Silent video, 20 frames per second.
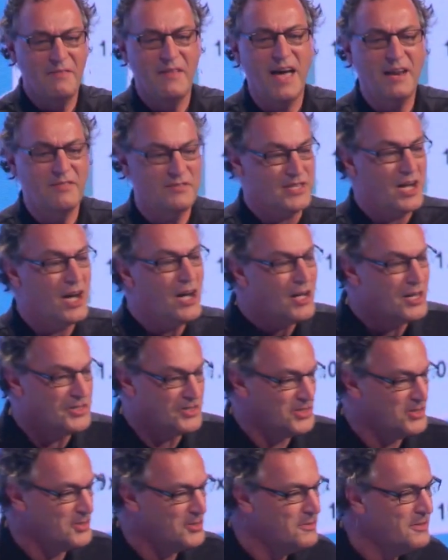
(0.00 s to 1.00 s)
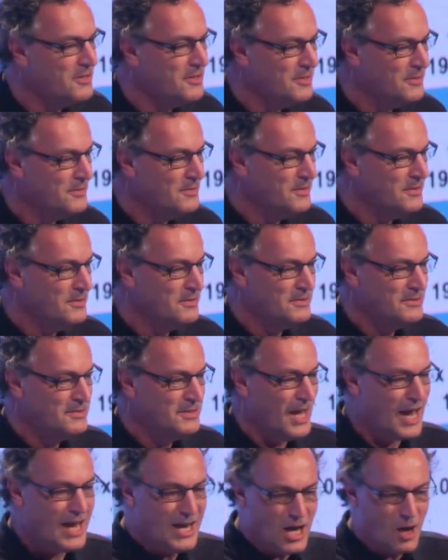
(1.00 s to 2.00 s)
and that's us
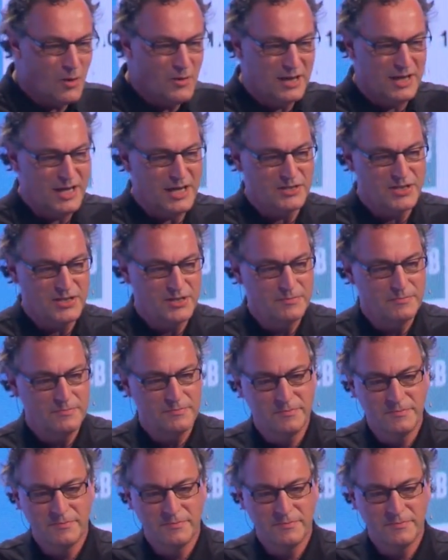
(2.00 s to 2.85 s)
and our kids.